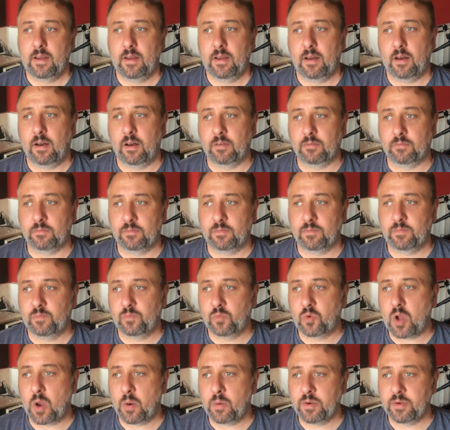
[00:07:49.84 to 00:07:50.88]
on
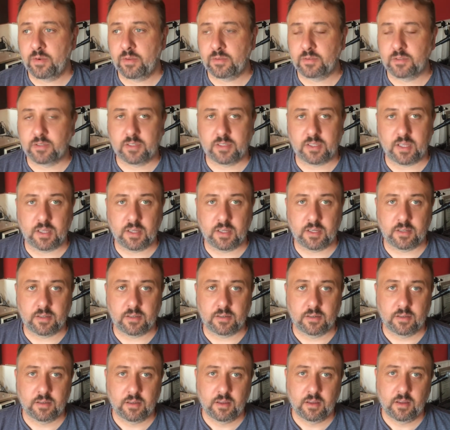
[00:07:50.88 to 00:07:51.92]
going and seeing